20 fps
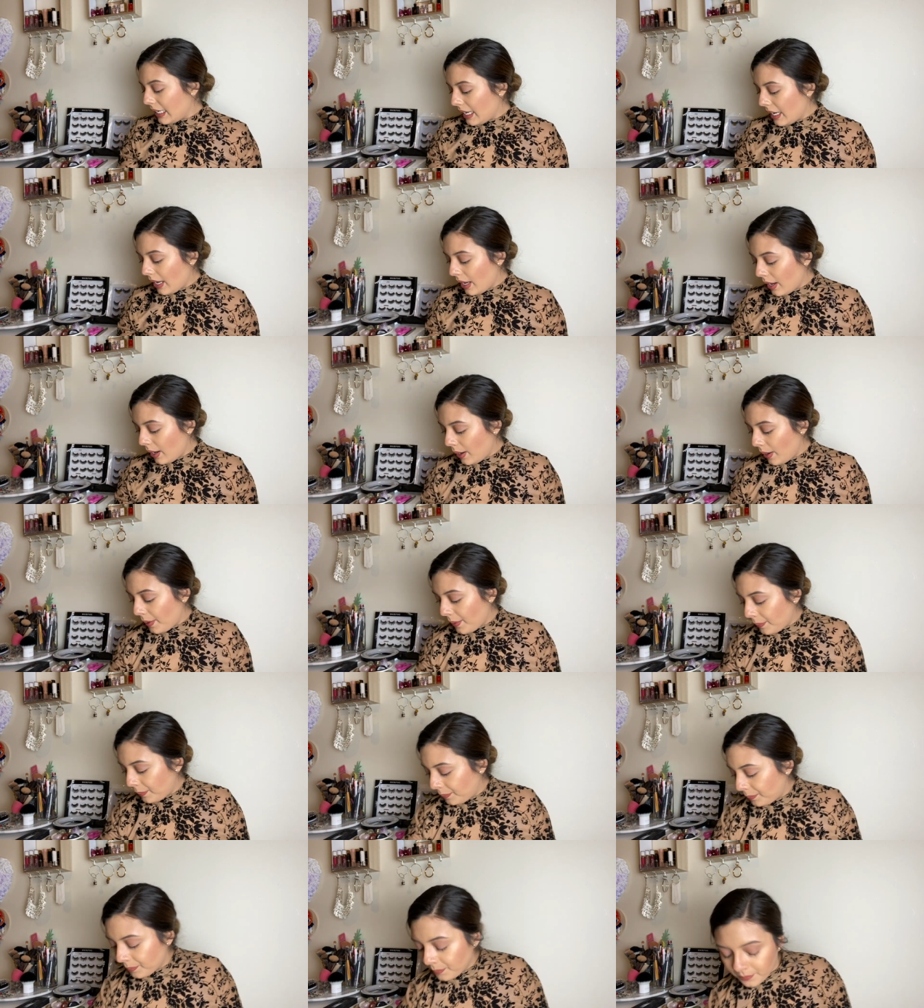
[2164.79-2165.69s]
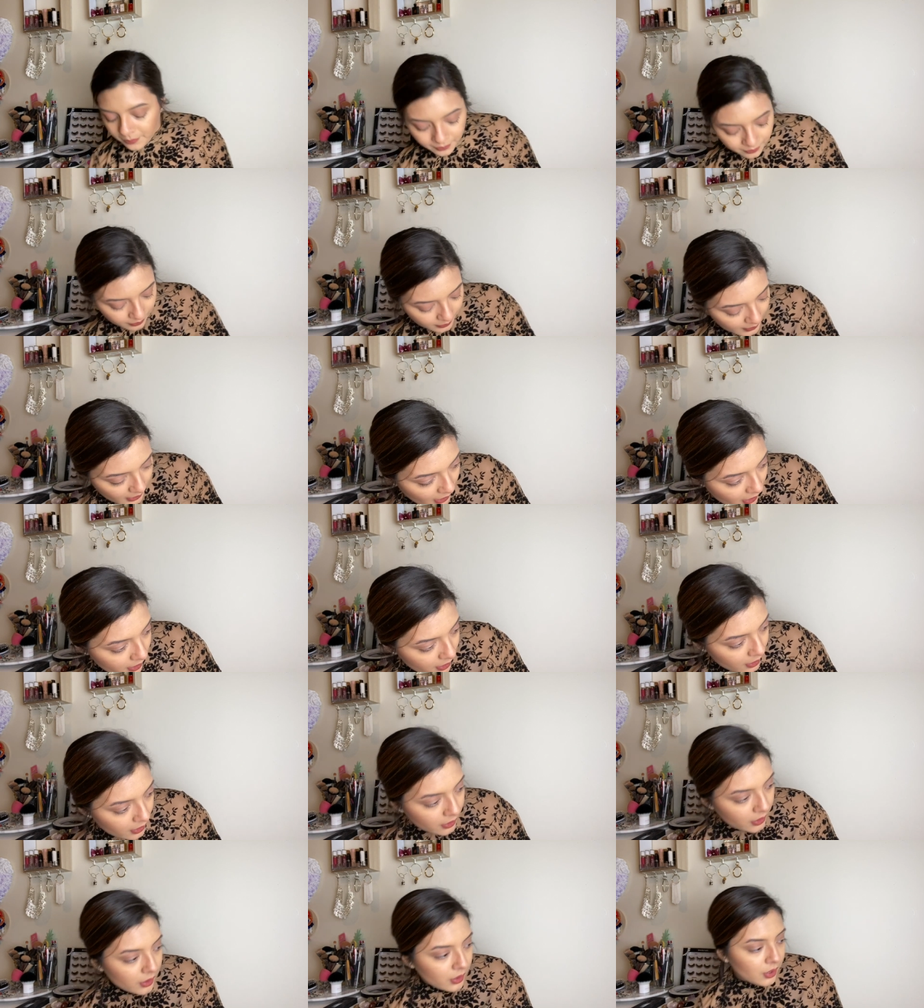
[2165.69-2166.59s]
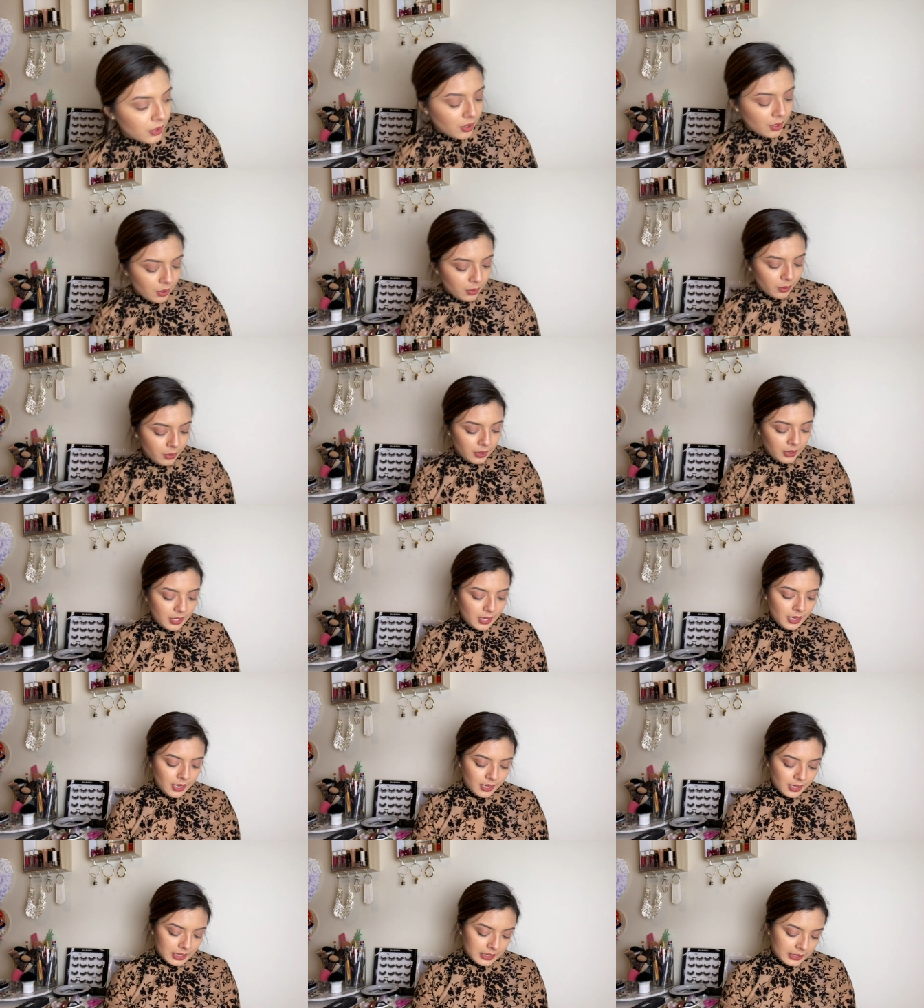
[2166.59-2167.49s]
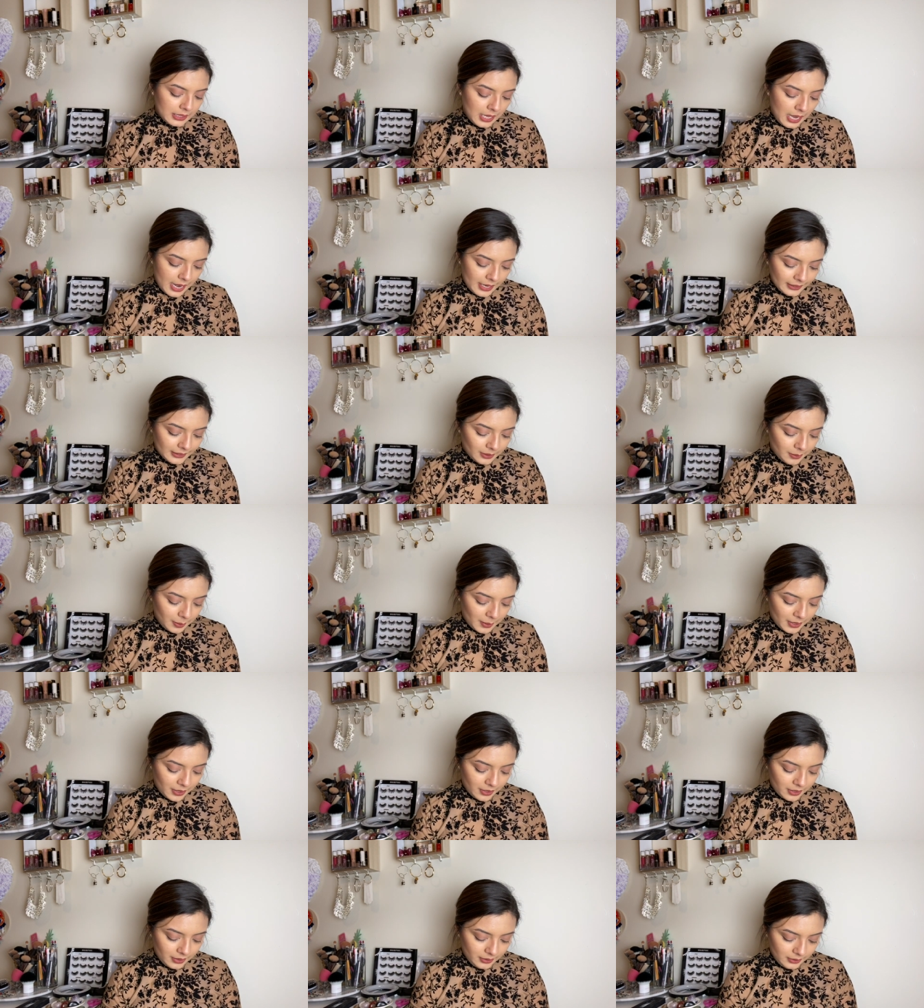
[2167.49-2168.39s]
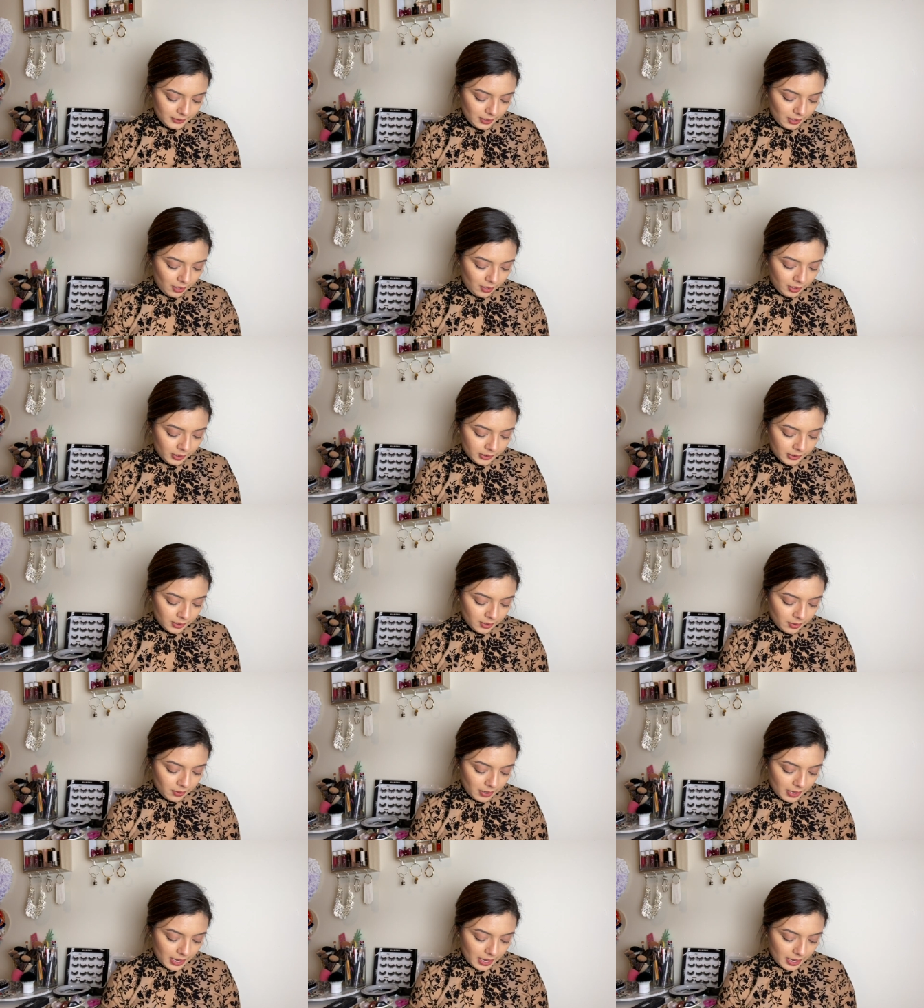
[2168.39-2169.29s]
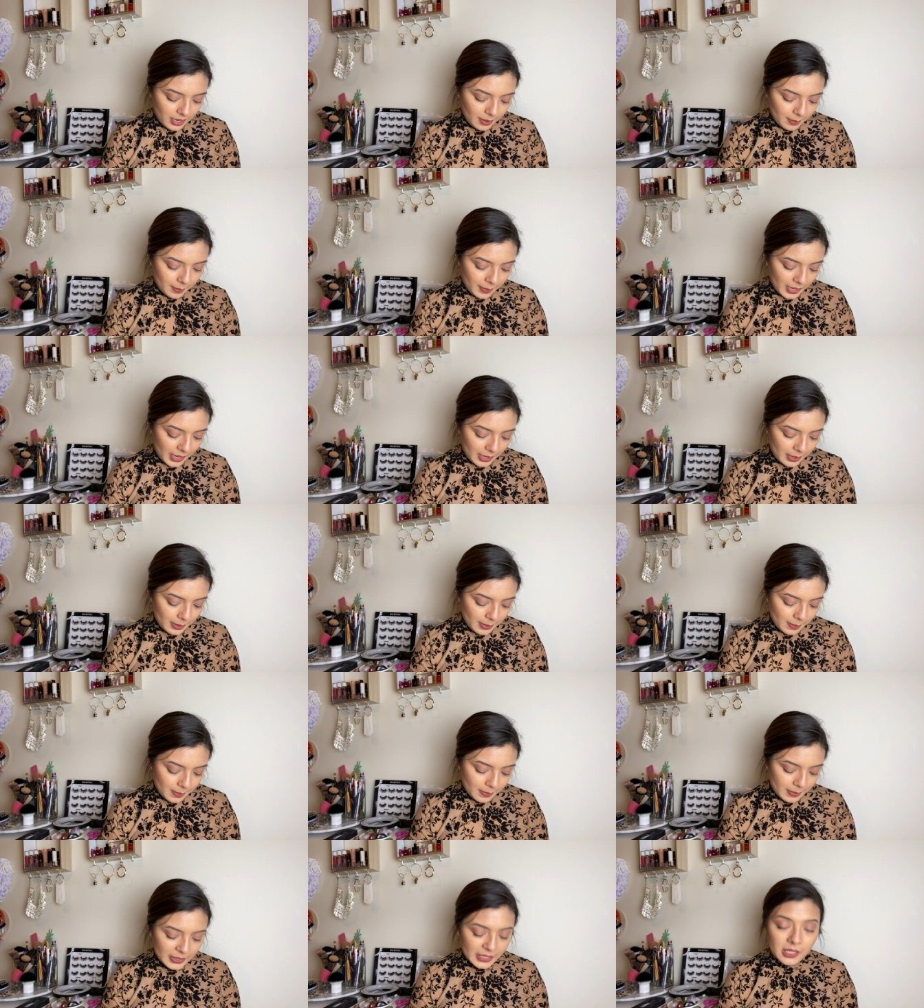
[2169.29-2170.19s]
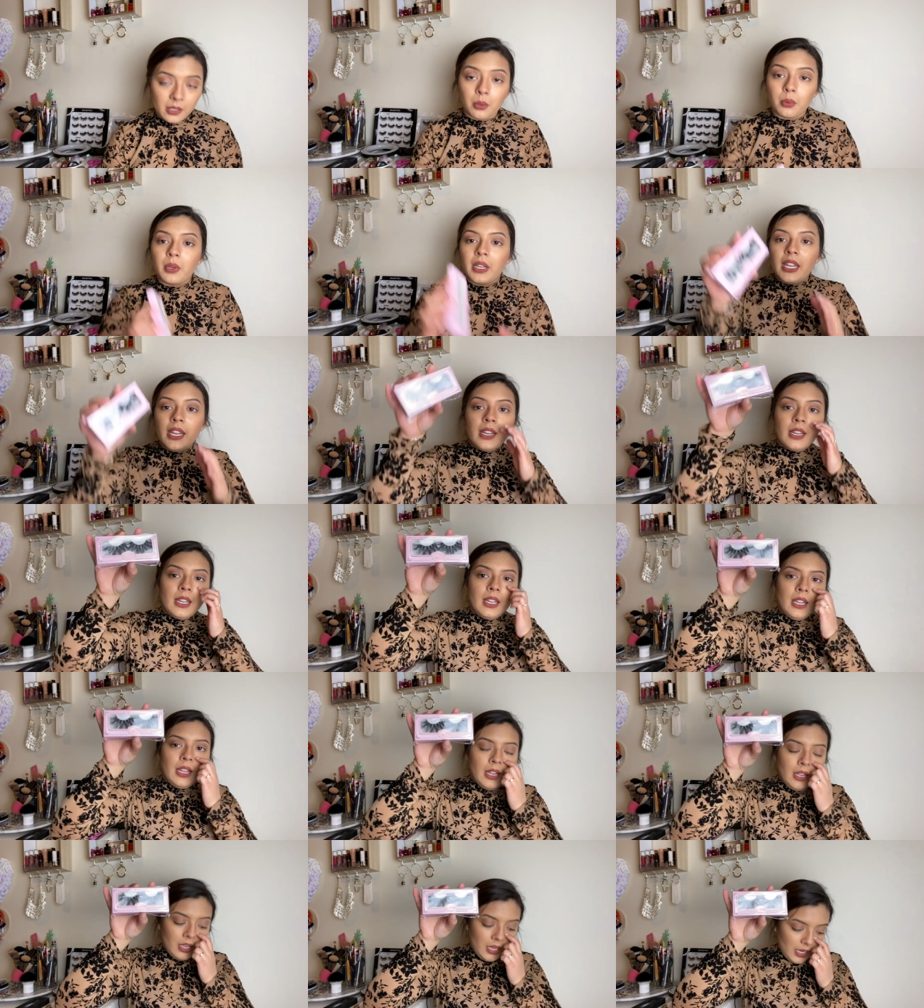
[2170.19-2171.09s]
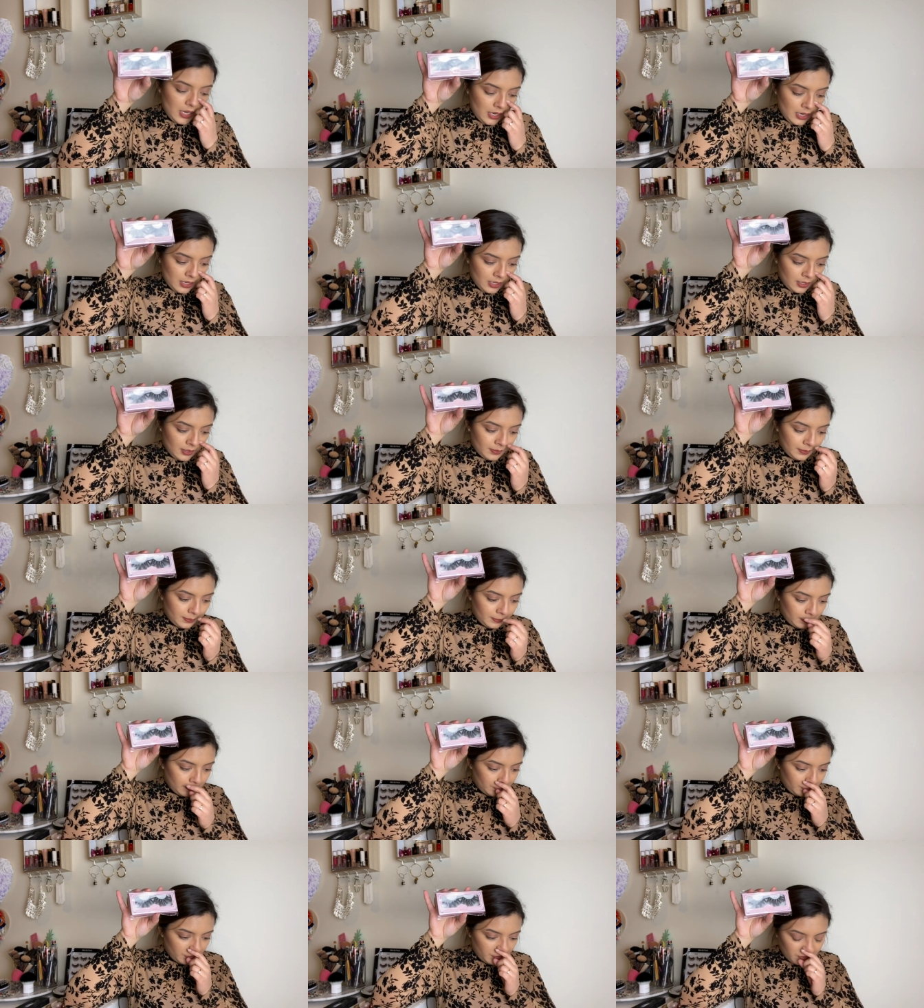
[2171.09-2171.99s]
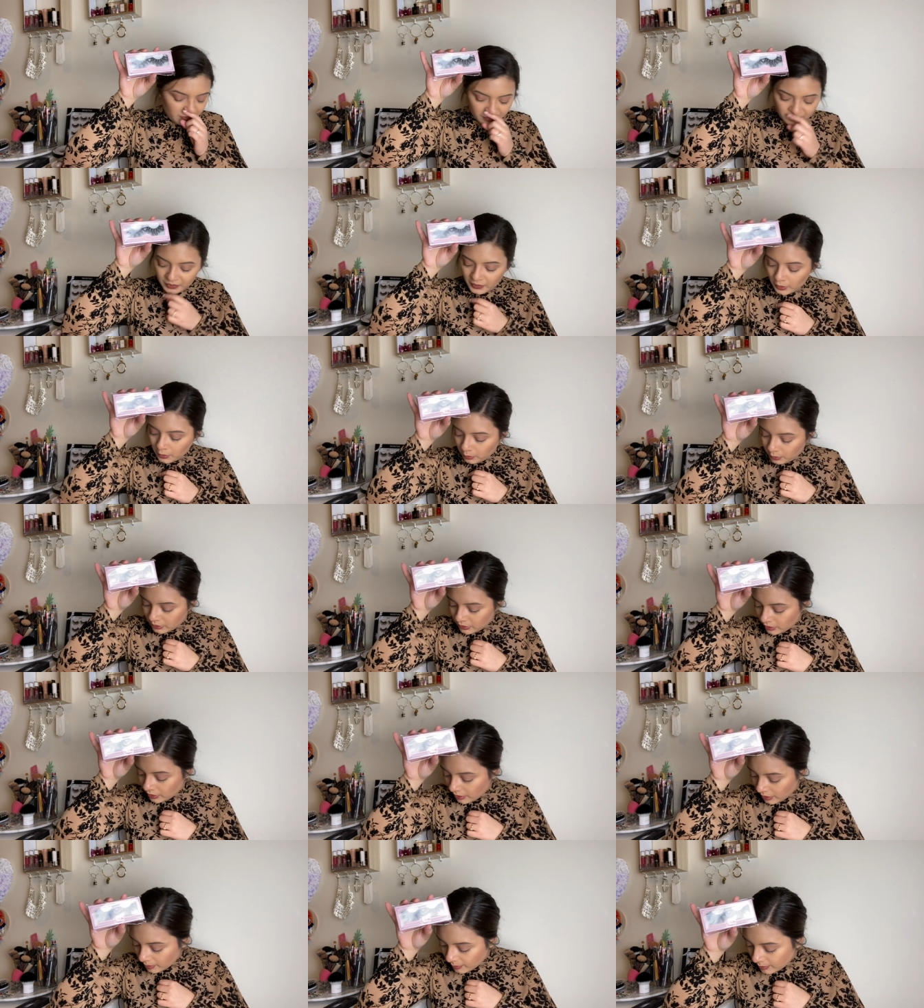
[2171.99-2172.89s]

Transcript: Um, so the last pair is also by Mikiwi, um, which I